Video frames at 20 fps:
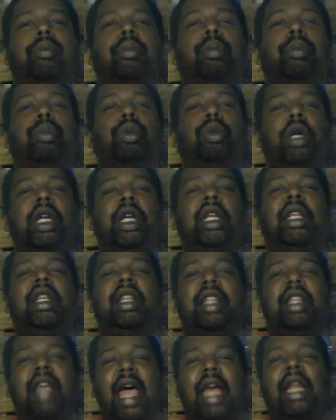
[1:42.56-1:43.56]

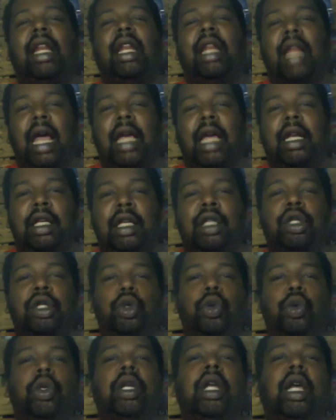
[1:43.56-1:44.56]
bring that light
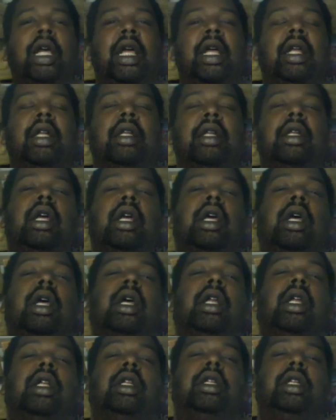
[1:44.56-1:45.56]
into it and
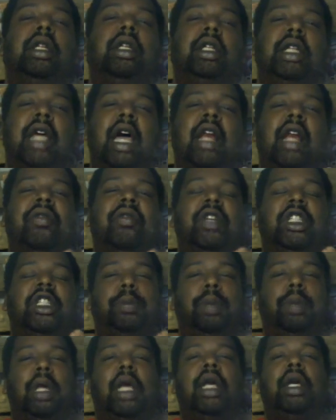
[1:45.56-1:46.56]
to kind of
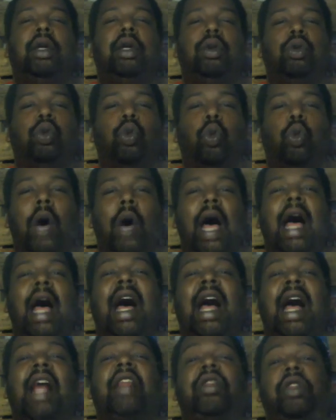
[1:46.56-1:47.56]
explain why
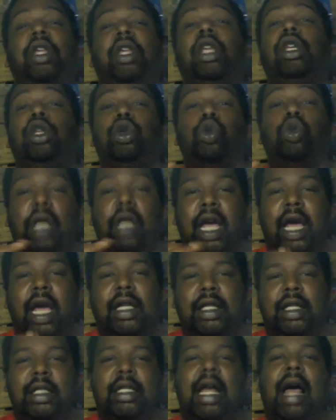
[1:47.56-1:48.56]
I think you
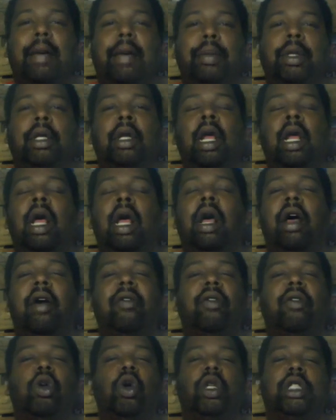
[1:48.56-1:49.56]
can't stop it.
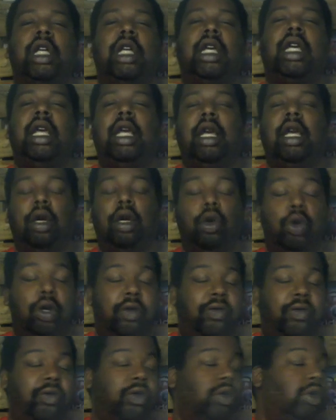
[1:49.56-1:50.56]
Of course, I can't go into
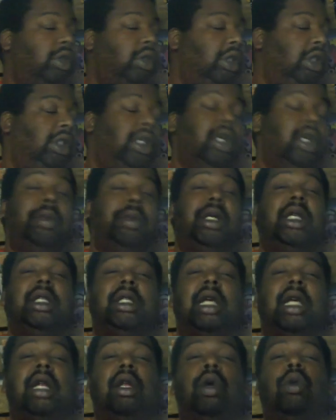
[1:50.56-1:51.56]
full detail
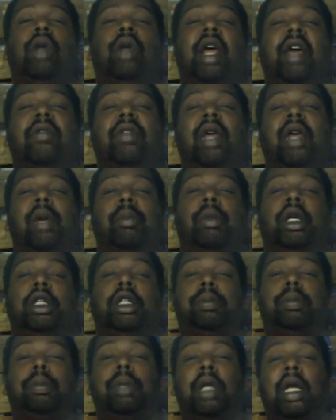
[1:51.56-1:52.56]
because I don't have that much
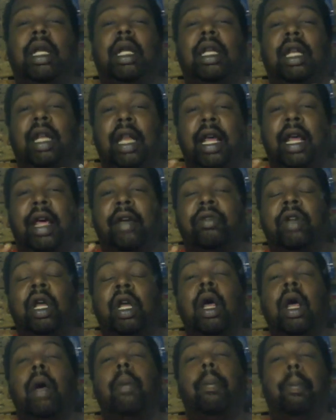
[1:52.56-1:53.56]
blunt left,
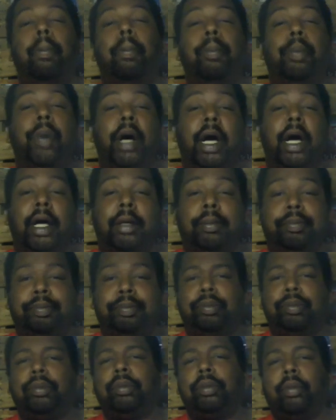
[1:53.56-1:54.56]
but
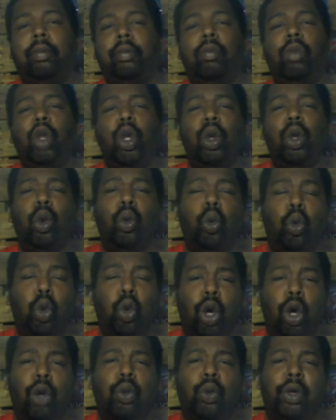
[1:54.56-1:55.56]

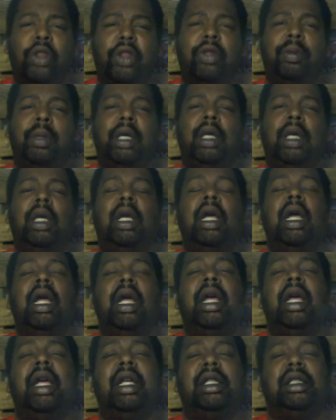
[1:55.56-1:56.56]
work with me
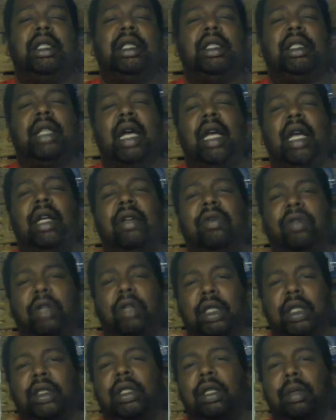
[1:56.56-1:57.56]
and just kind of
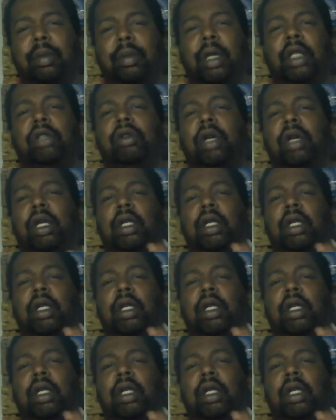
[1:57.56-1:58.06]
listen to my train